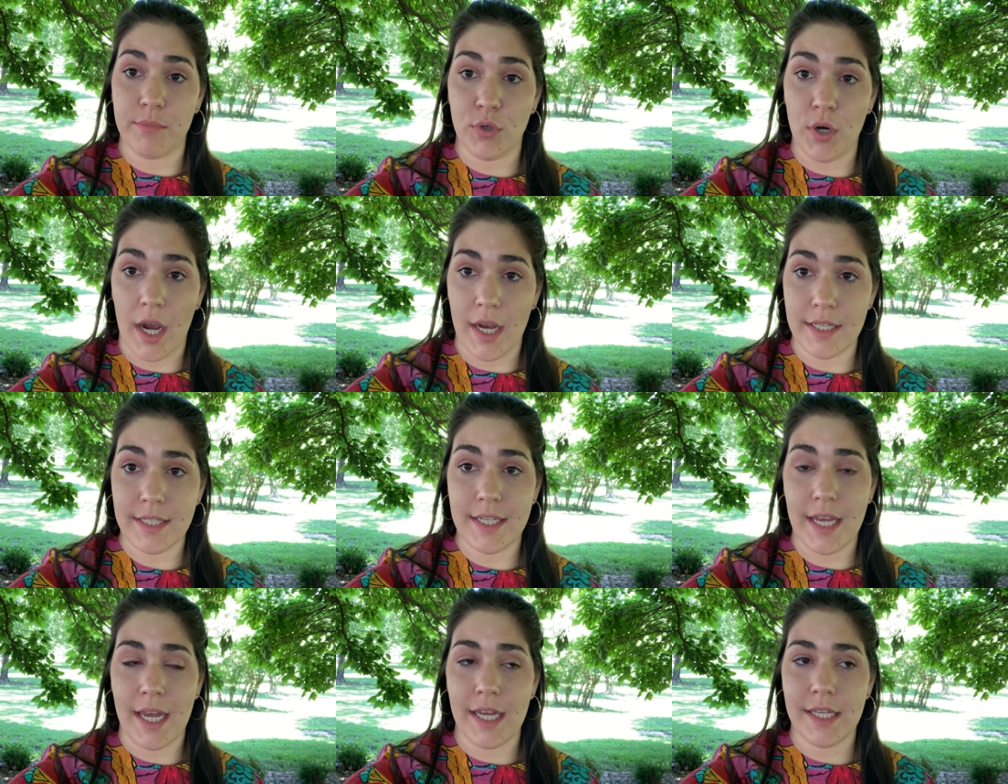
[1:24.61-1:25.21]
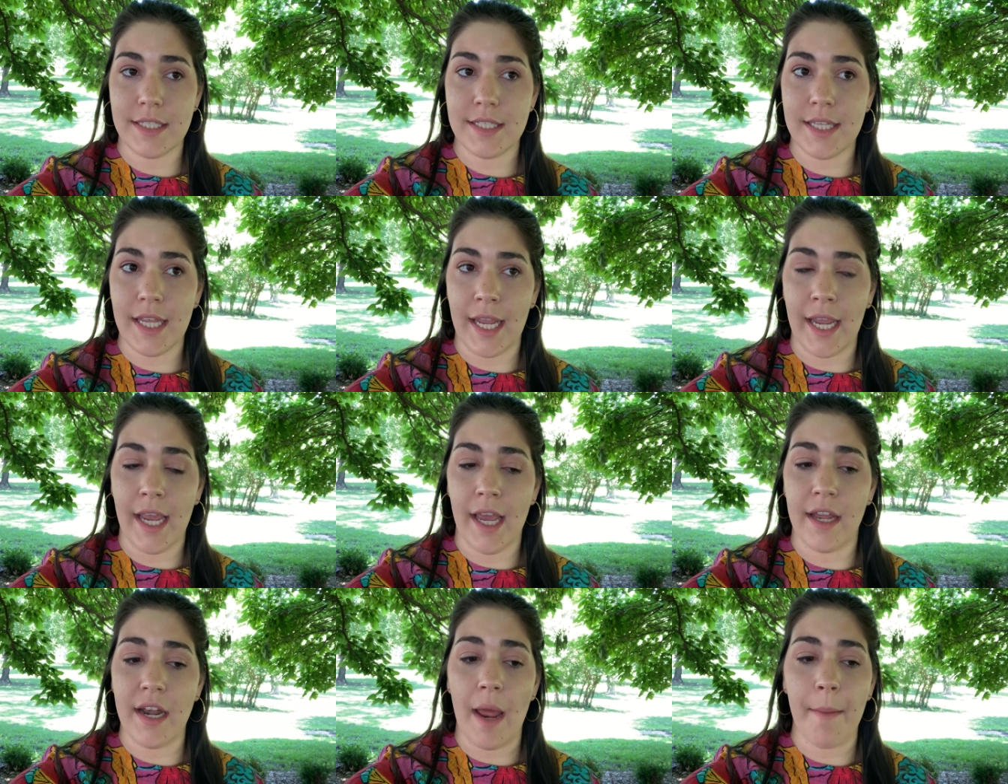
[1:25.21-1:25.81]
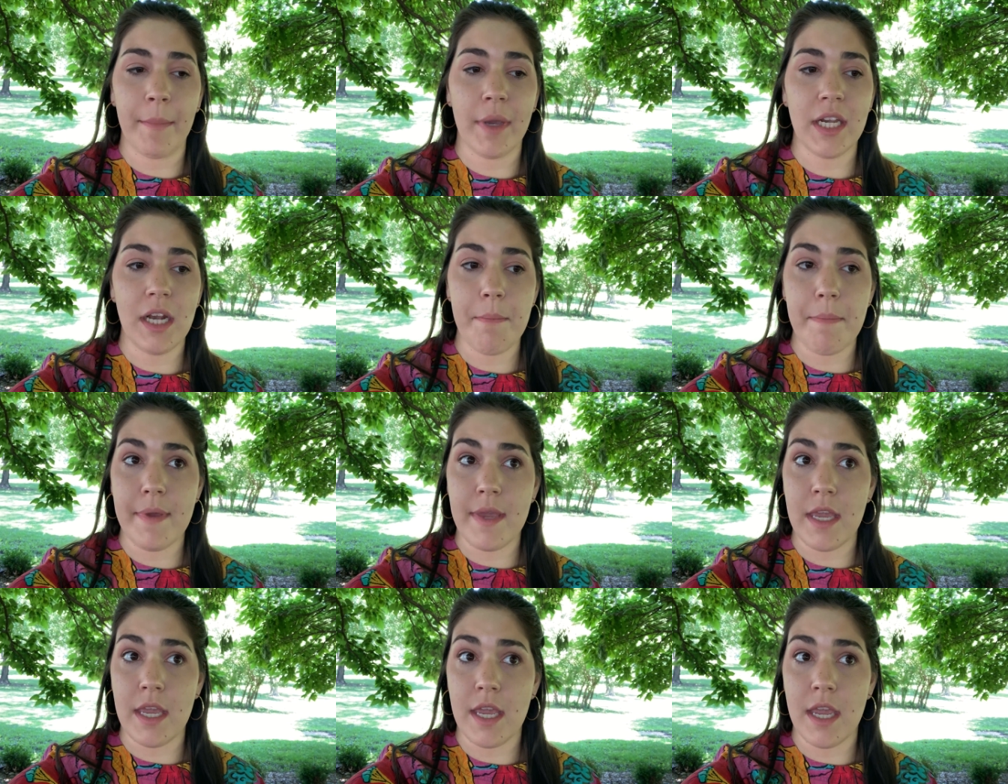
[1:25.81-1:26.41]
process. And I'm gonna
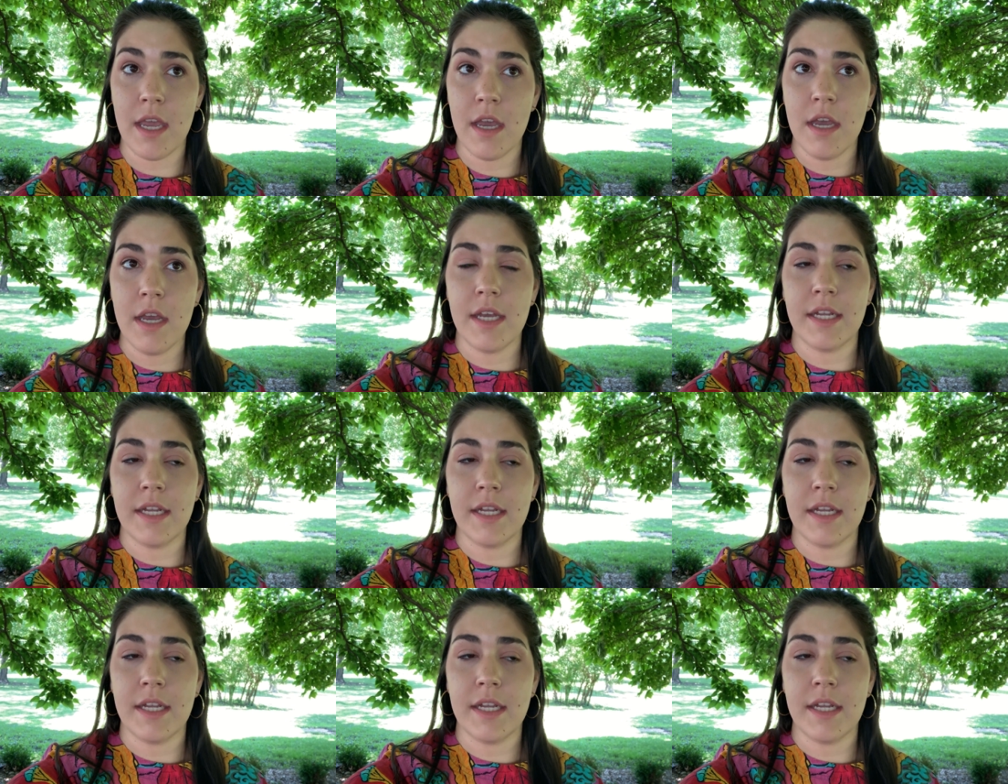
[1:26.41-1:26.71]
be